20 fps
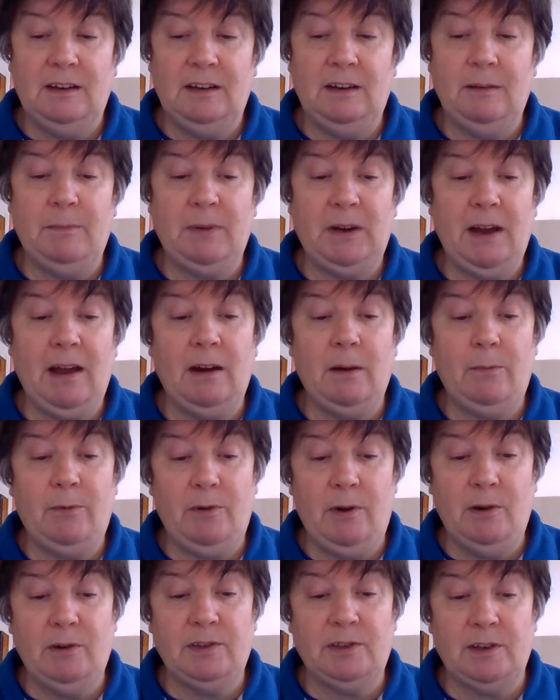it began a
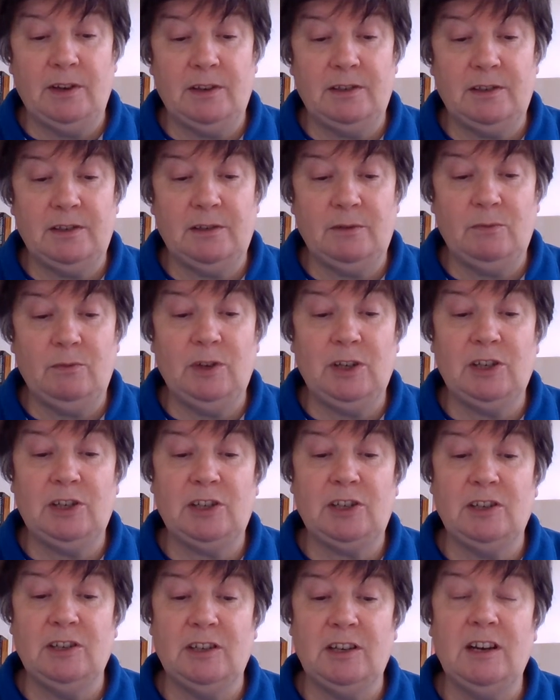process
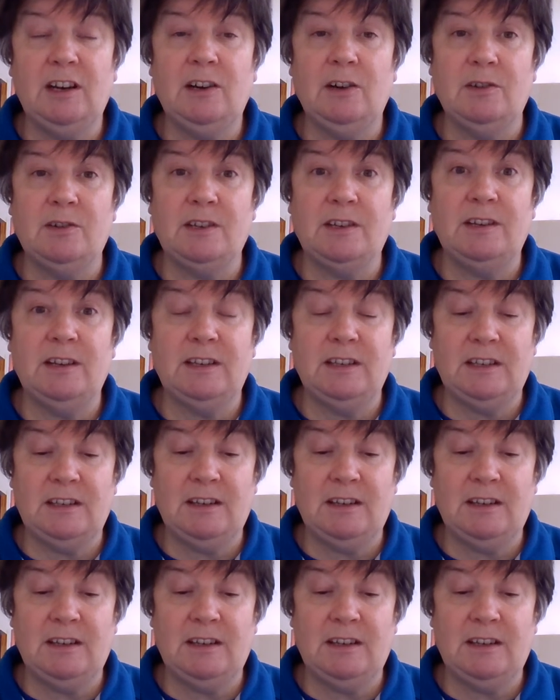which continues to this